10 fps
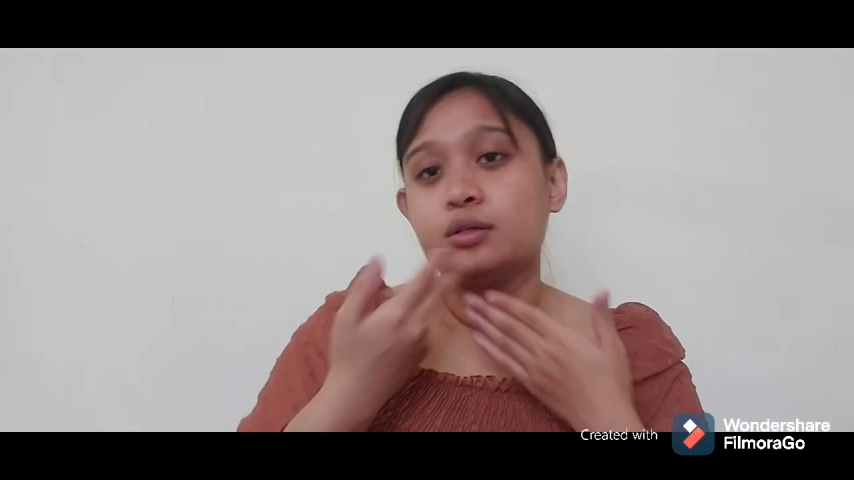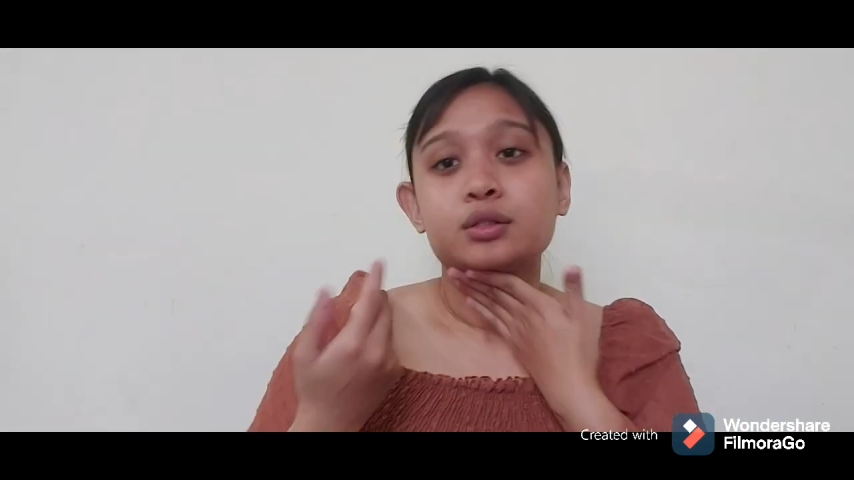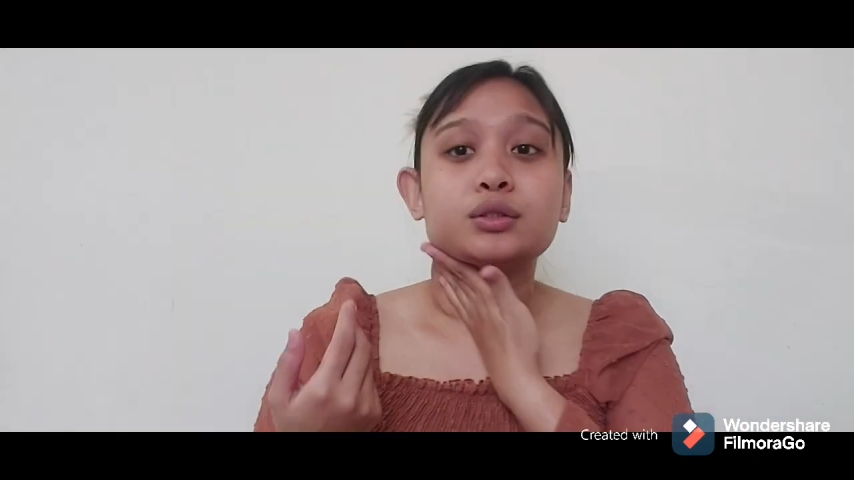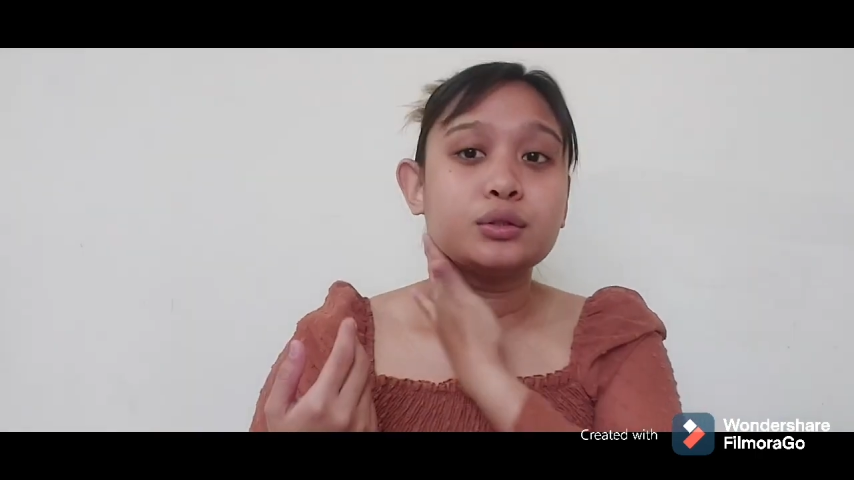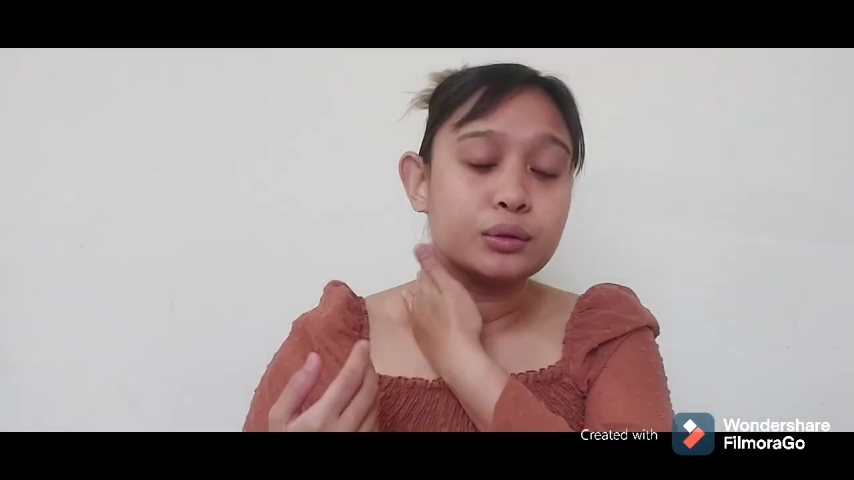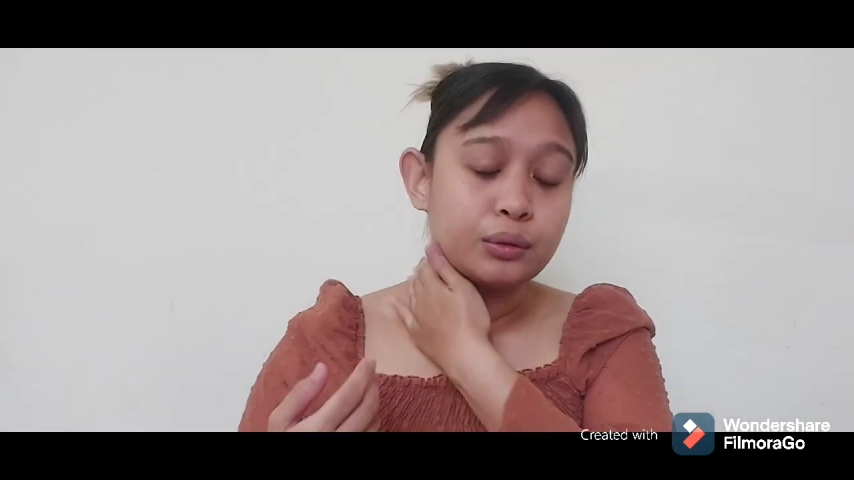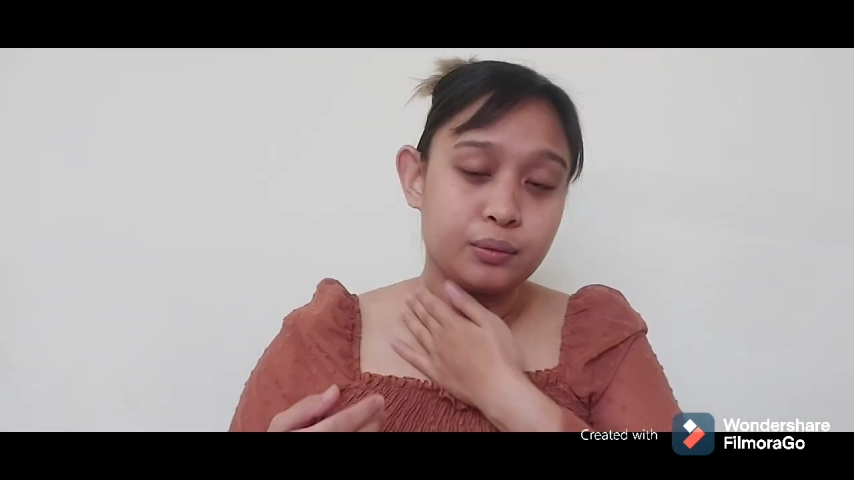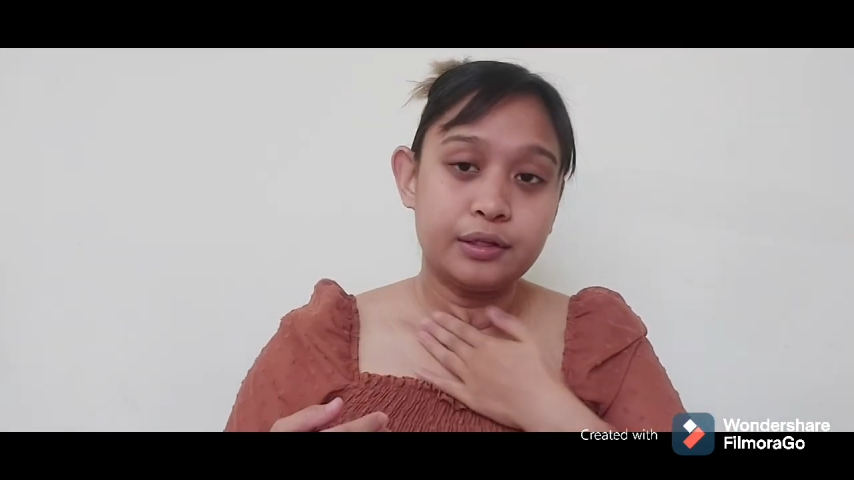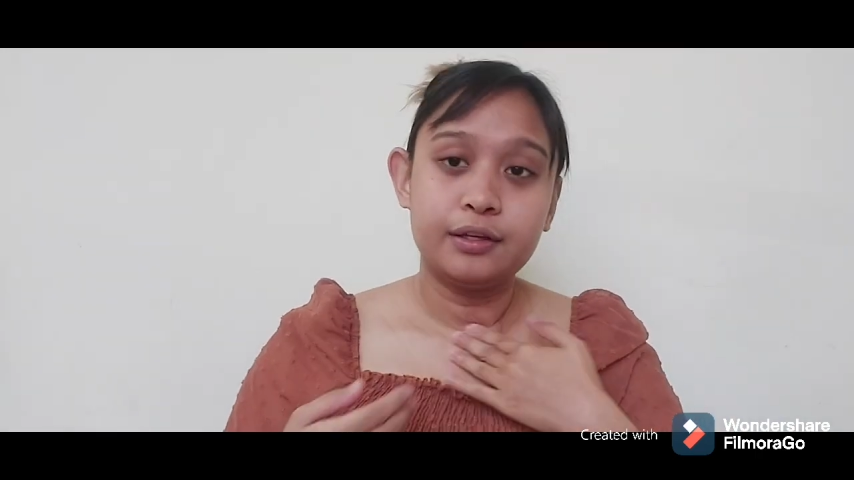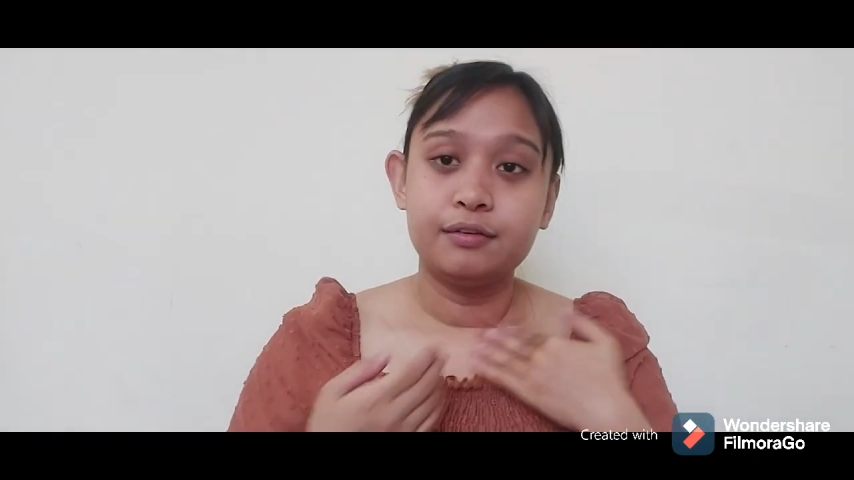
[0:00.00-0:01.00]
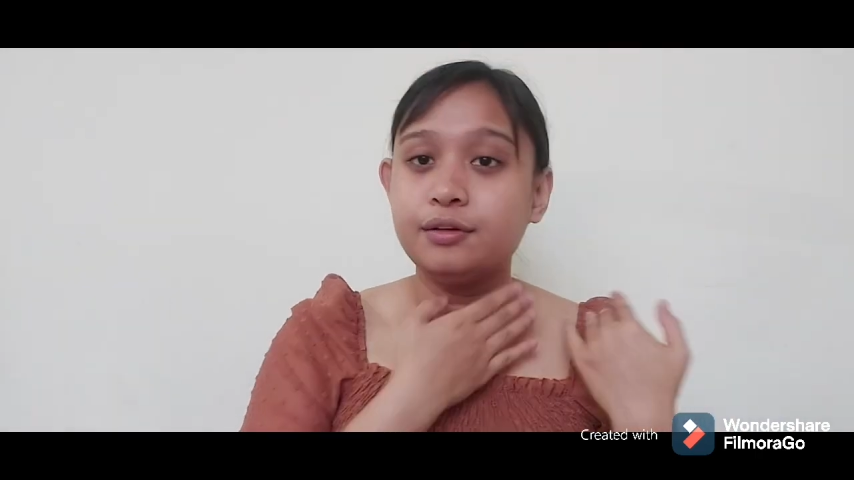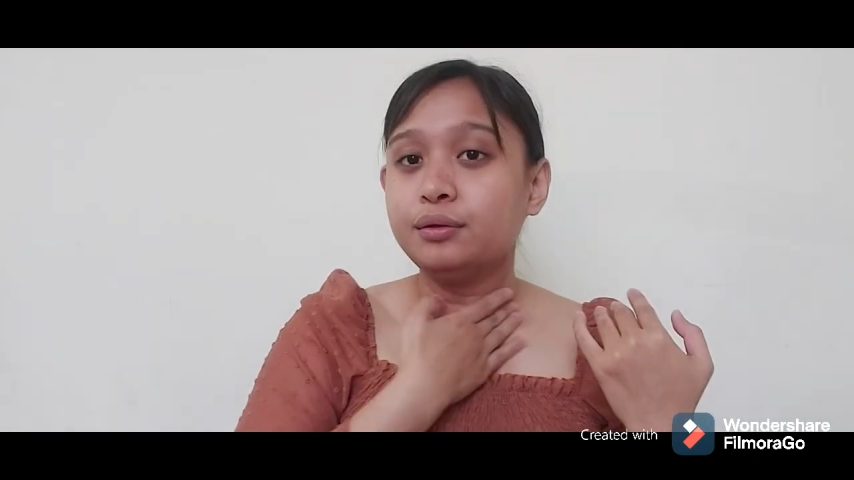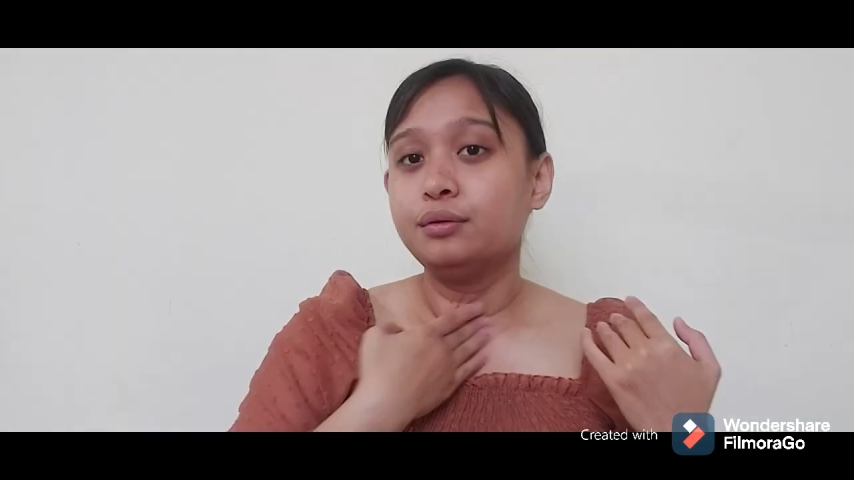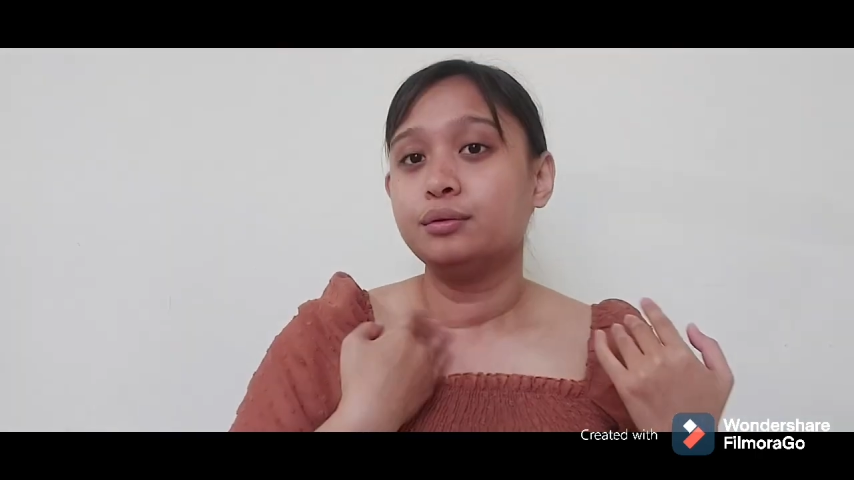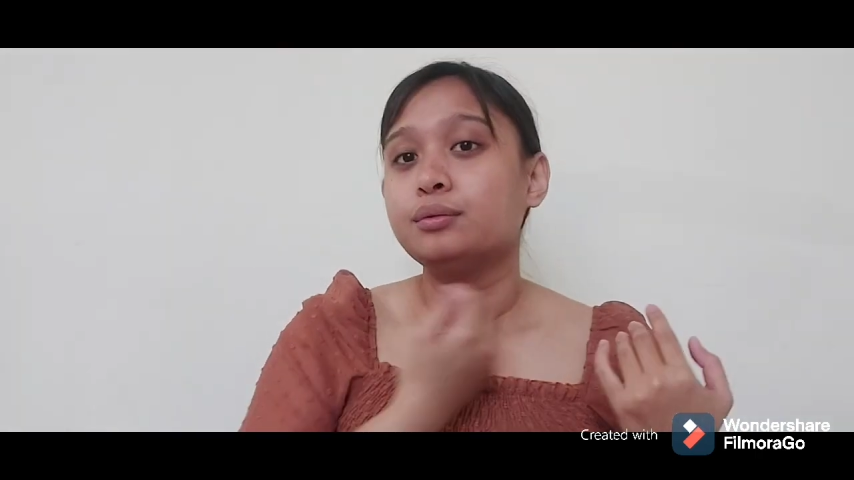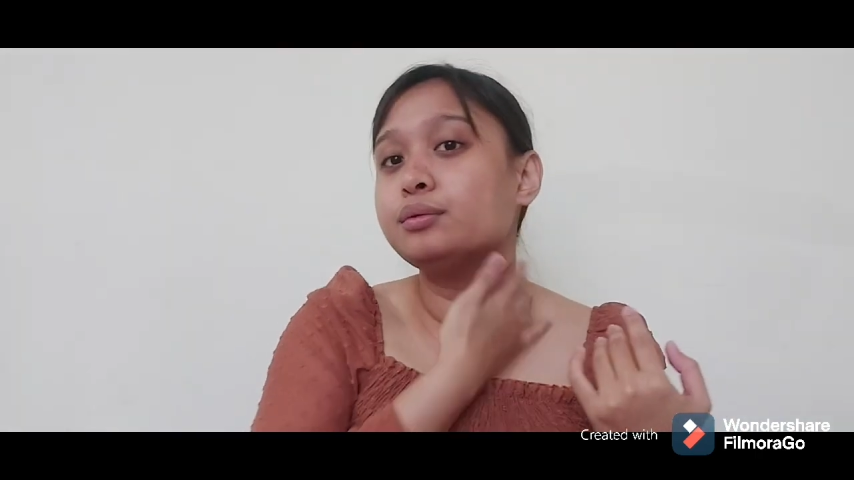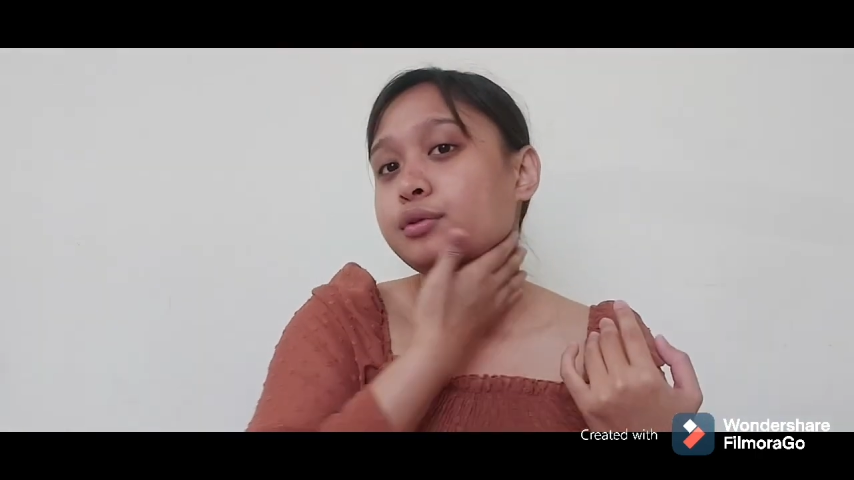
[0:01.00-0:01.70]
So, whatever you do